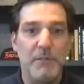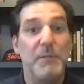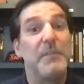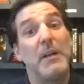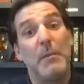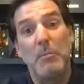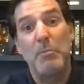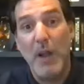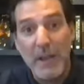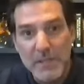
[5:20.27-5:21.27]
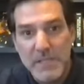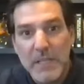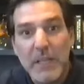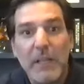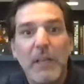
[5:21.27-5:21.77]
You think about
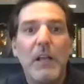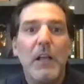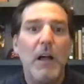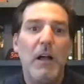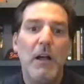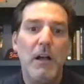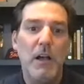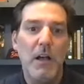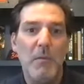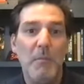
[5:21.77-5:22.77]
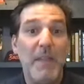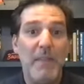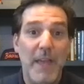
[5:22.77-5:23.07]
privacy, and